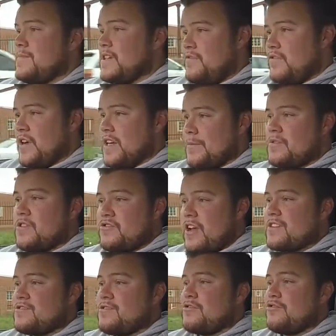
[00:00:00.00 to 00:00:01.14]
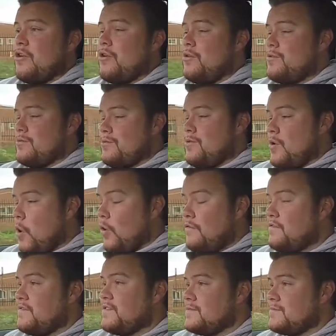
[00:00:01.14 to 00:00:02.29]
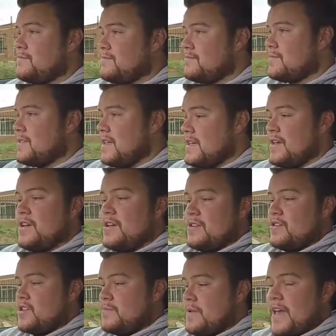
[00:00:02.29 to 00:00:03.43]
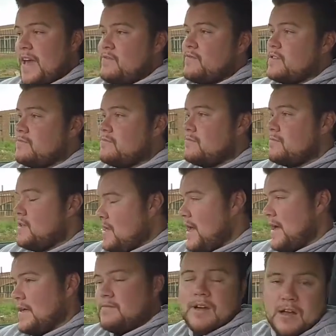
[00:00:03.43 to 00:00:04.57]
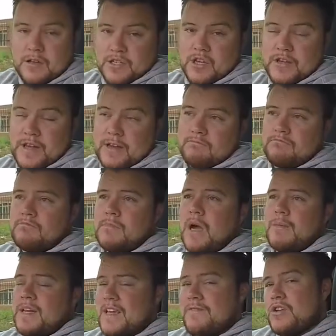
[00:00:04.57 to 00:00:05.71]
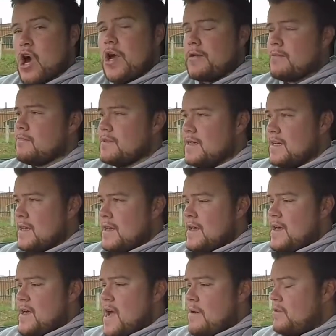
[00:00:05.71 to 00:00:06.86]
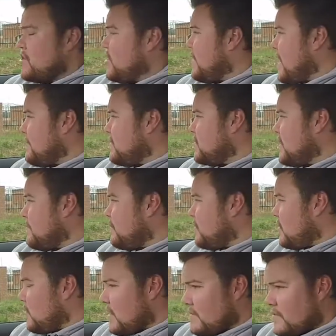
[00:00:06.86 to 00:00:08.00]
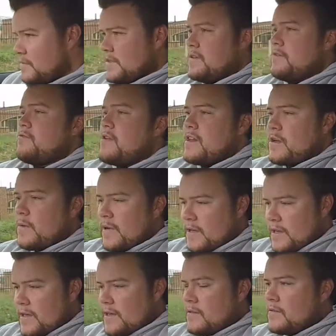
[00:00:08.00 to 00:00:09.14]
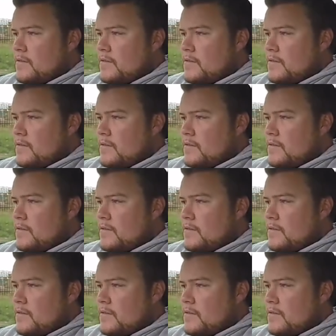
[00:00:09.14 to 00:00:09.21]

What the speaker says: If you're going to put the traction control off, just be careful. Like, I'll show you now. I'm going to leave it on. I'm going to show you what happens when I pull away from here really quickly.